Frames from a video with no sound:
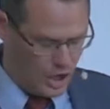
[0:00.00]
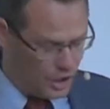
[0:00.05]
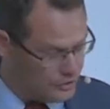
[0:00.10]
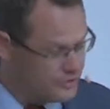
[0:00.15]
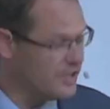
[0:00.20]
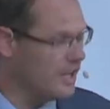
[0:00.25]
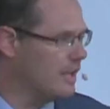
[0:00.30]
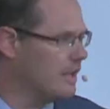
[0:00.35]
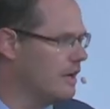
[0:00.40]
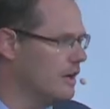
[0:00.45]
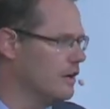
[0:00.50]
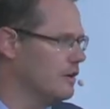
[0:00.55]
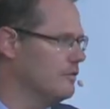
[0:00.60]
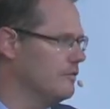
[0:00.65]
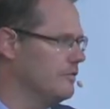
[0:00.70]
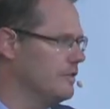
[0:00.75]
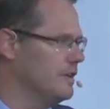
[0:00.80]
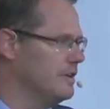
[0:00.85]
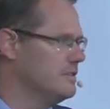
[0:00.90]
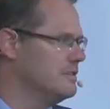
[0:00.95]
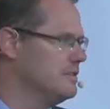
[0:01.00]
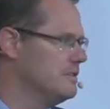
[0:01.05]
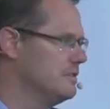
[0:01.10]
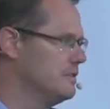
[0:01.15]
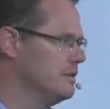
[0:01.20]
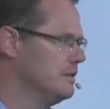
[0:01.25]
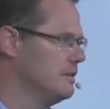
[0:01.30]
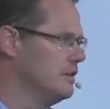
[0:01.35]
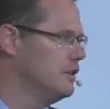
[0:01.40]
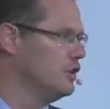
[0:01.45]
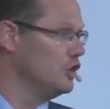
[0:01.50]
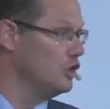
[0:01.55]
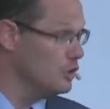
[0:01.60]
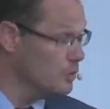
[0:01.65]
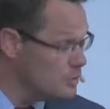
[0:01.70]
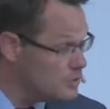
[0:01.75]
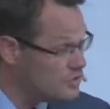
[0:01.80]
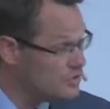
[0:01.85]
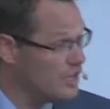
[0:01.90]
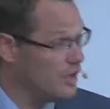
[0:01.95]
I'll take care of this.
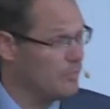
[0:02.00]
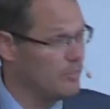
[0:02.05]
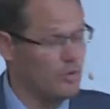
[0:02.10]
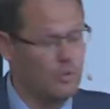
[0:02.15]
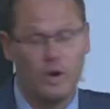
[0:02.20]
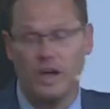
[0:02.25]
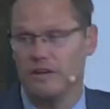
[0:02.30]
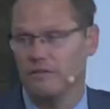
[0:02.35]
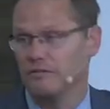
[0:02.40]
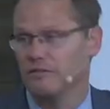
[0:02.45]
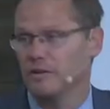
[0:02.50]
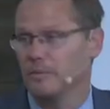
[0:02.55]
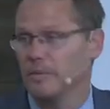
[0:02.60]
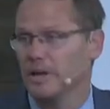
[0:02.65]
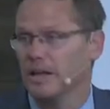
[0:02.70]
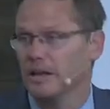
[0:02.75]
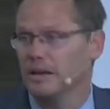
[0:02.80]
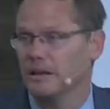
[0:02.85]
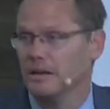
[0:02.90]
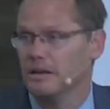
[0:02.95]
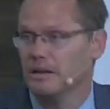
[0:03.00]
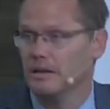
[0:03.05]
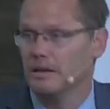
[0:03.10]
You step away from it.